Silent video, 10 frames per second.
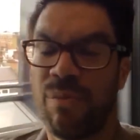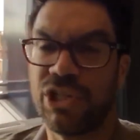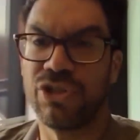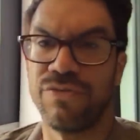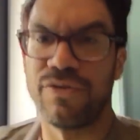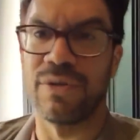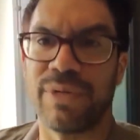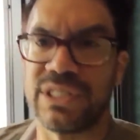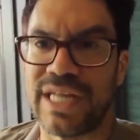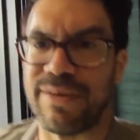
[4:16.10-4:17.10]
Make sure you follow
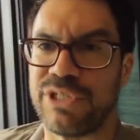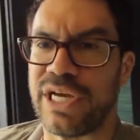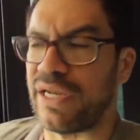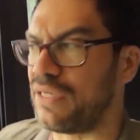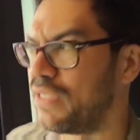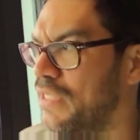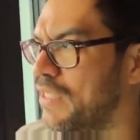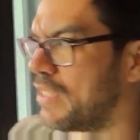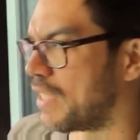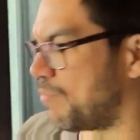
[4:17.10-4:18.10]
my Snapchat.
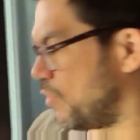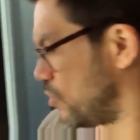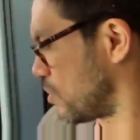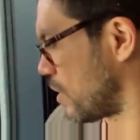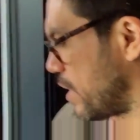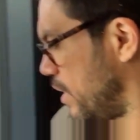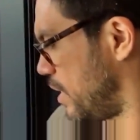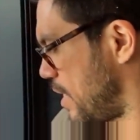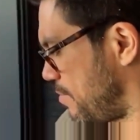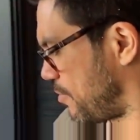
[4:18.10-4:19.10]
I post a lot of
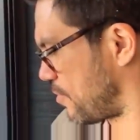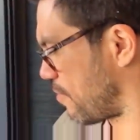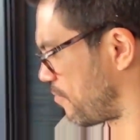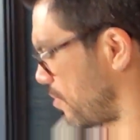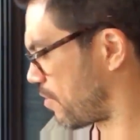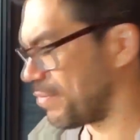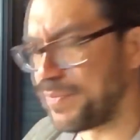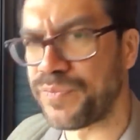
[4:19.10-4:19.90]
in-depth stuff there